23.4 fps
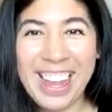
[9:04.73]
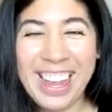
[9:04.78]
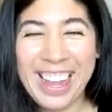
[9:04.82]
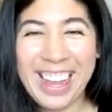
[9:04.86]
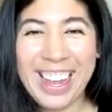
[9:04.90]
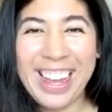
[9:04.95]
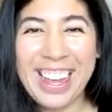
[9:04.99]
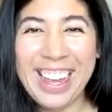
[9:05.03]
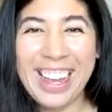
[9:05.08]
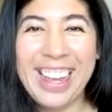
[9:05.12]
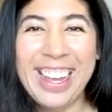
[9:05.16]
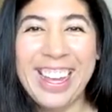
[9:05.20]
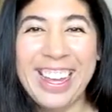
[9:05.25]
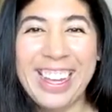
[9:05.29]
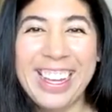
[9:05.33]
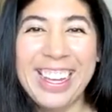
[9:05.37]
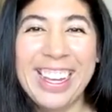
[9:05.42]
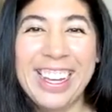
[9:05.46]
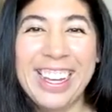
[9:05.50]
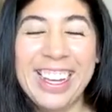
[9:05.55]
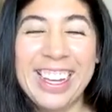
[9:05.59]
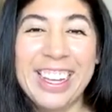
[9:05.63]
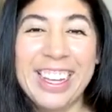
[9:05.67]

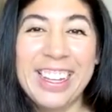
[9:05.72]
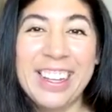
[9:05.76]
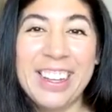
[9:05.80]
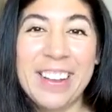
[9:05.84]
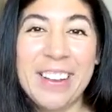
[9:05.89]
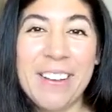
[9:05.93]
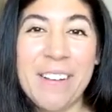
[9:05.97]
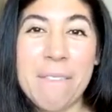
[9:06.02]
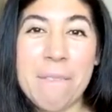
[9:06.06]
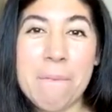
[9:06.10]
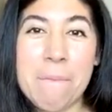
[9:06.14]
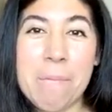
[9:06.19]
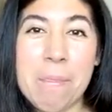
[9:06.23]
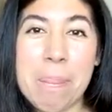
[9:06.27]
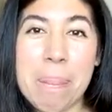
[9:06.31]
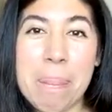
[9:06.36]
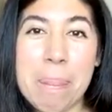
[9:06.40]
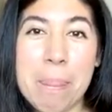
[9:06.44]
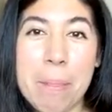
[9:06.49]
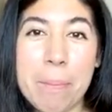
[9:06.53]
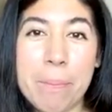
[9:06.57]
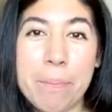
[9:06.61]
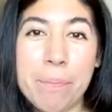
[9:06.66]

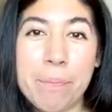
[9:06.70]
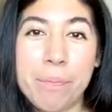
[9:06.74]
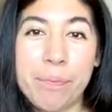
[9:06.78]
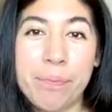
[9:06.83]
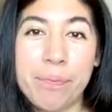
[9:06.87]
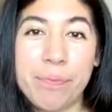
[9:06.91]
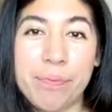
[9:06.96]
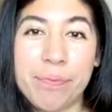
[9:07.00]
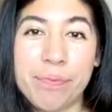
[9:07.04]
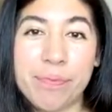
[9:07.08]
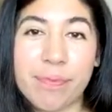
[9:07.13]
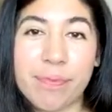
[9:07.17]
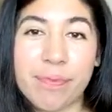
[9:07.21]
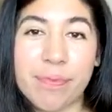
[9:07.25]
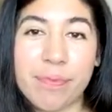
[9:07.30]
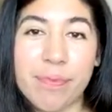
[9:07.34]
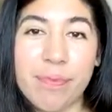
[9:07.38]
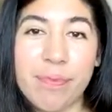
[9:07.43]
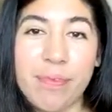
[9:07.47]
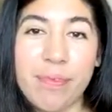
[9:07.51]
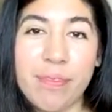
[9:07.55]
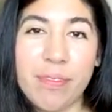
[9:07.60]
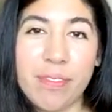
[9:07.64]

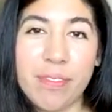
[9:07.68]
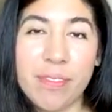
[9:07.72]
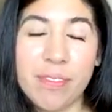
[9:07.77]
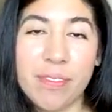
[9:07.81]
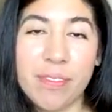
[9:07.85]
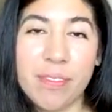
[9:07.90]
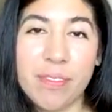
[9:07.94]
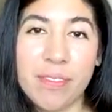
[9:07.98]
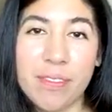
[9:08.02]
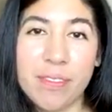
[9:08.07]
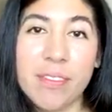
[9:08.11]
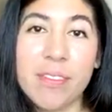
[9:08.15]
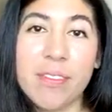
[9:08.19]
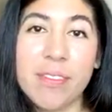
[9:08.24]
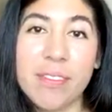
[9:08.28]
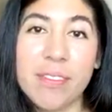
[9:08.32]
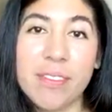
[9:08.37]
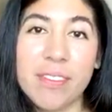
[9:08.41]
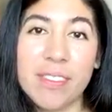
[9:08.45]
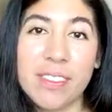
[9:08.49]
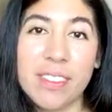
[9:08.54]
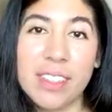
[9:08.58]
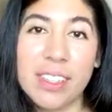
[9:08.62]

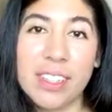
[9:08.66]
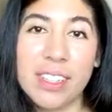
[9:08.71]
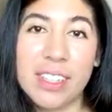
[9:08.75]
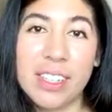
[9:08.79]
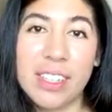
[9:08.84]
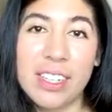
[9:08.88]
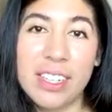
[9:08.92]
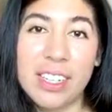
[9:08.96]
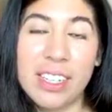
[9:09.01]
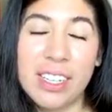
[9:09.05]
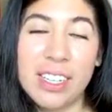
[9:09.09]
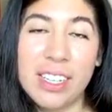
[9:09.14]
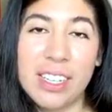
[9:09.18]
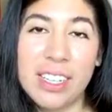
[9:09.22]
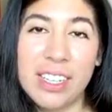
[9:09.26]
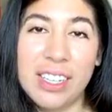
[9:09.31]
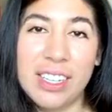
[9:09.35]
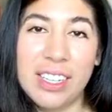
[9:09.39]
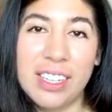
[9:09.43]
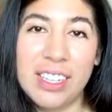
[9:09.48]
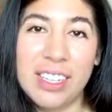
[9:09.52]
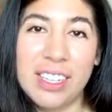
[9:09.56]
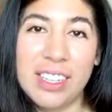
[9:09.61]

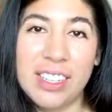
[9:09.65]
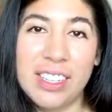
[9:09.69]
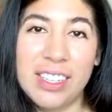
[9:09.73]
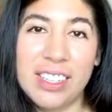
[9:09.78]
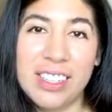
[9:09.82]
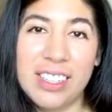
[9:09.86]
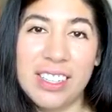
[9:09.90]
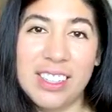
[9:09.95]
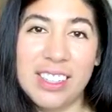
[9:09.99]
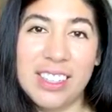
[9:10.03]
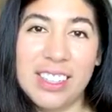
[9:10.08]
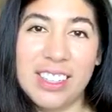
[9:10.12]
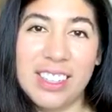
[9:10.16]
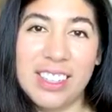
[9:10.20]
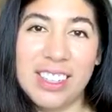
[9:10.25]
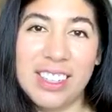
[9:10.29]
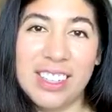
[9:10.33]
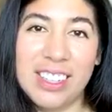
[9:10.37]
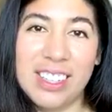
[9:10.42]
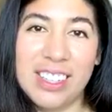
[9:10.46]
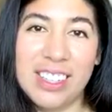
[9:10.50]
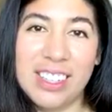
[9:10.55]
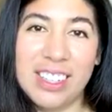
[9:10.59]

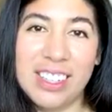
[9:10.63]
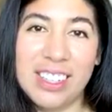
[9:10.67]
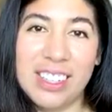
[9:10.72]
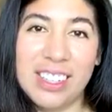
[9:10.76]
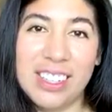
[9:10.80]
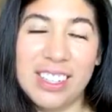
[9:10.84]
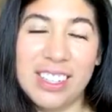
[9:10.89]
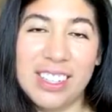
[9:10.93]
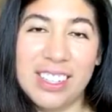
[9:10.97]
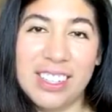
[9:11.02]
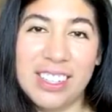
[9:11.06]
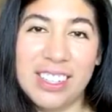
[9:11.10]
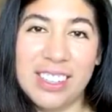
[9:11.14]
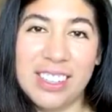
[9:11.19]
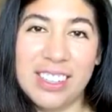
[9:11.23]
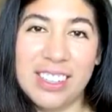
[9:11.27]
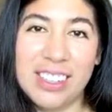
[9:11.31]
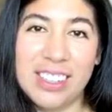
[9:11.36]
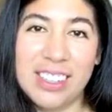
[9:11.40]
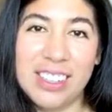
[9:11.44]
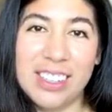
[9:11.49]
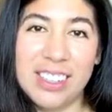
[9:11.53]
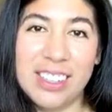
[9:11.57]

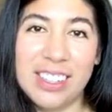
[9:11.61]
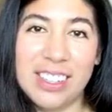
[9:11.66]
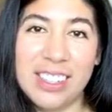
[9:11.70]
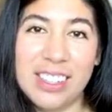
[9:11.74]
This person isn't speaking.